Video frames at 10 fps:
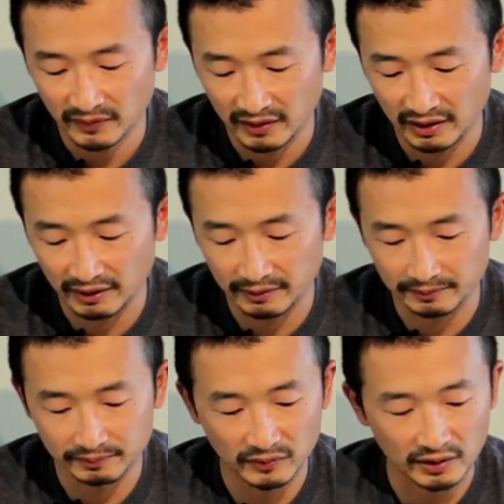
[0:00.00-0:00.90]

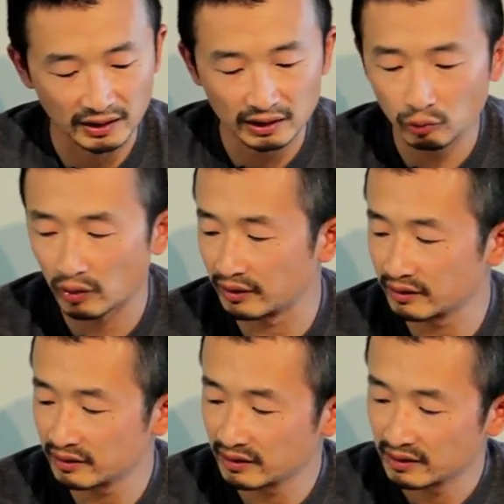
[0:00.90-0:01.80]
Um, the other
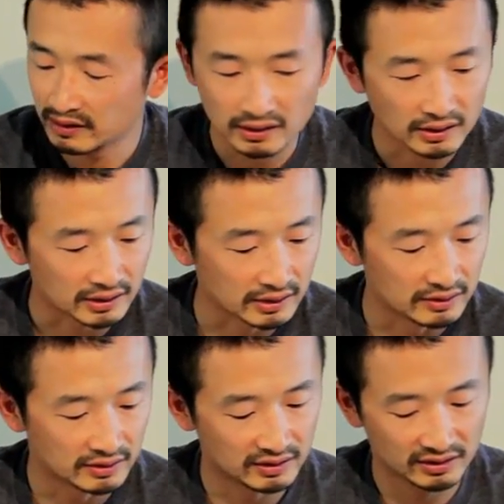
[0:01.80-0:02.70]
one,
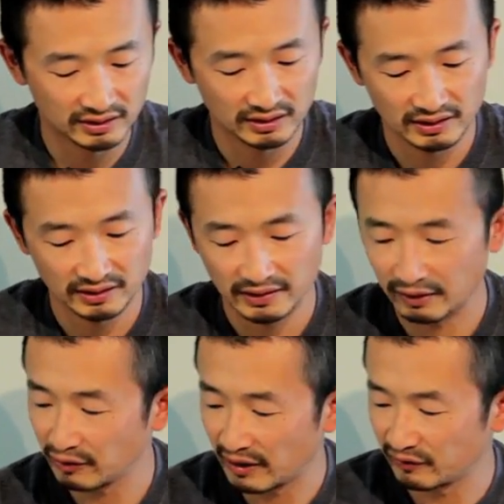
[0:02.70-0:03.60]
it's I
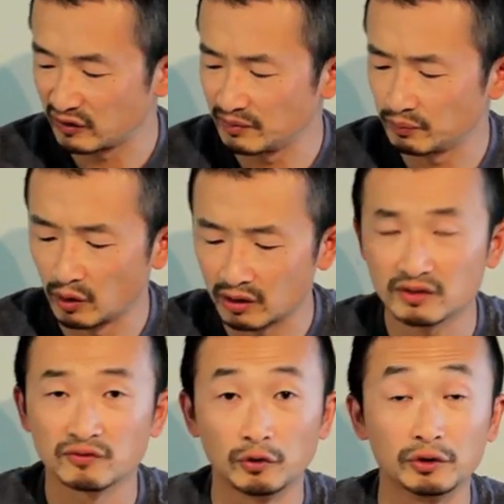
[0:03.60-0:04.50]
don't have the box
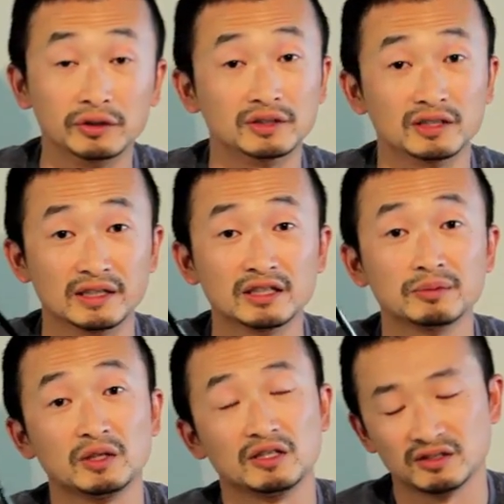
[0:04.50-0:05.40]
for it. The
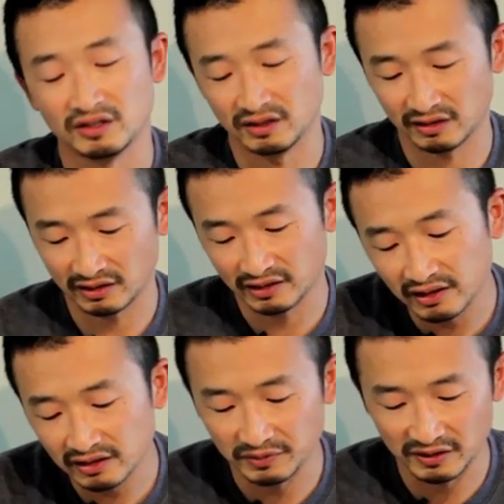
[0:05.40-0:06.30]
intermediate sink, the clear
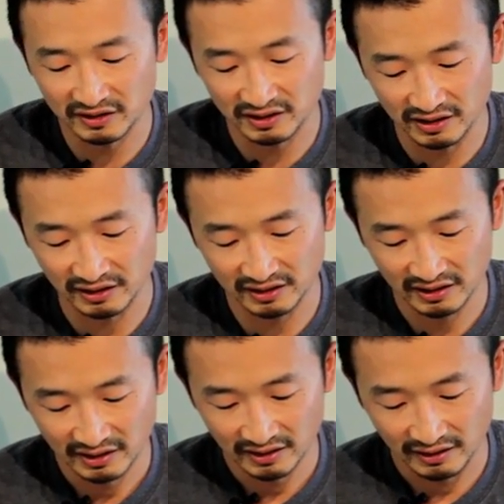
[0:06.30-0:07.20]
intermediate sink
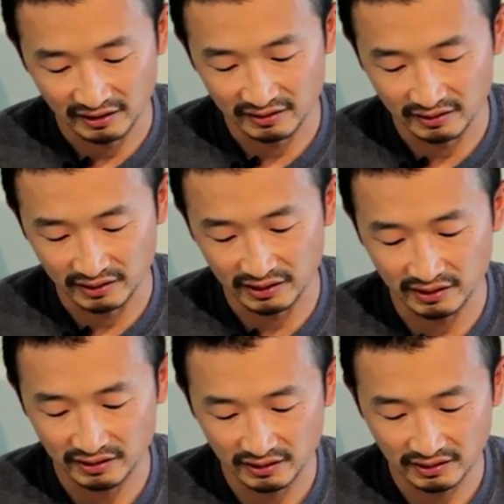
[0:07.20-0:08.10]
is
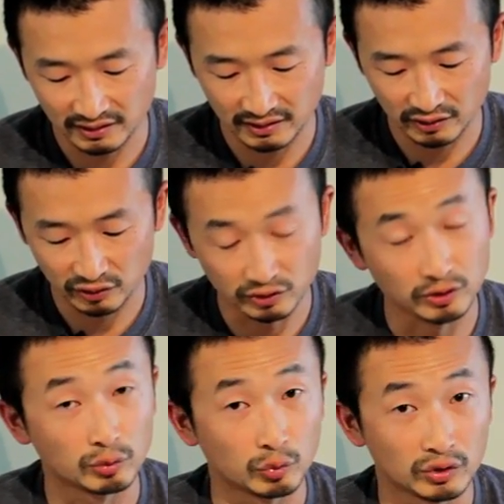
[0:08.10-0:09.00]
the
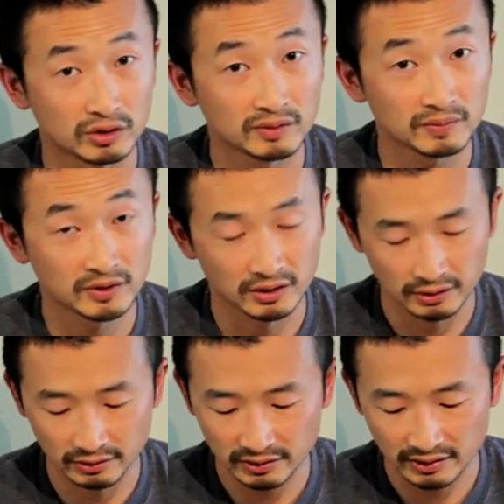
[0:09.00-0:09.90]
still water
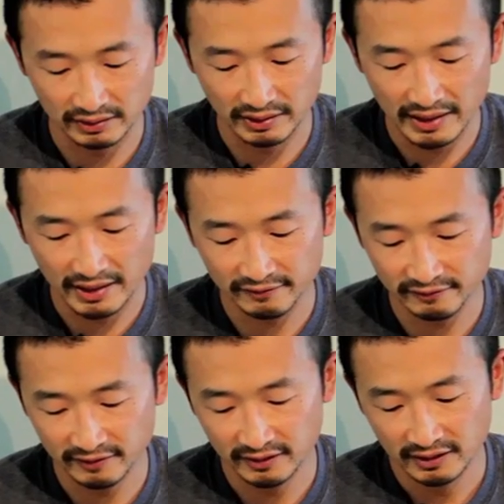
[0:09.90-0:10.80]
series that they have.
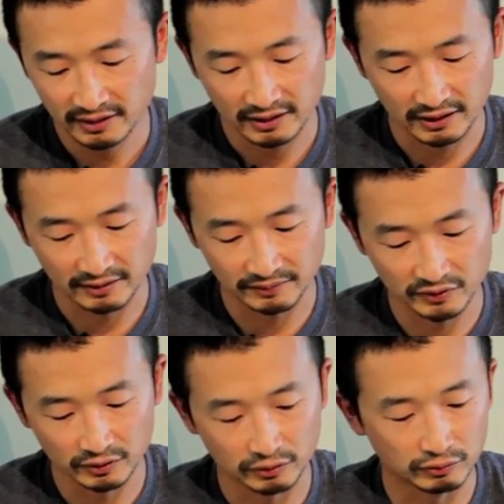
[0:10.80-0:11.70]
Um,
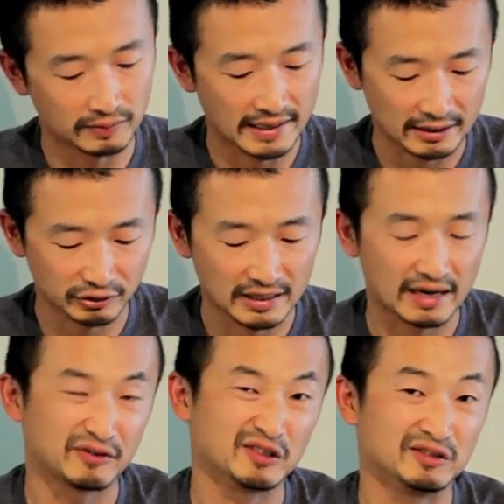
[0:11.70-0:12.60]
so I actually
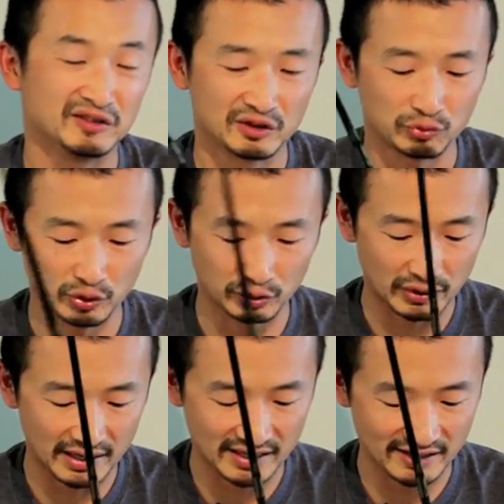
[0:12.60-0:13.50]
have it on this reel
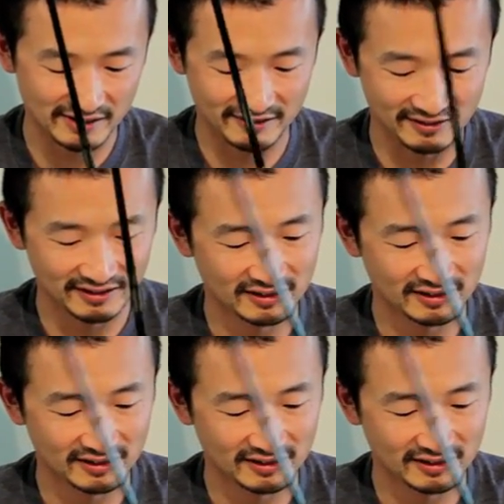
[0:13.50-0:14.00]
right here.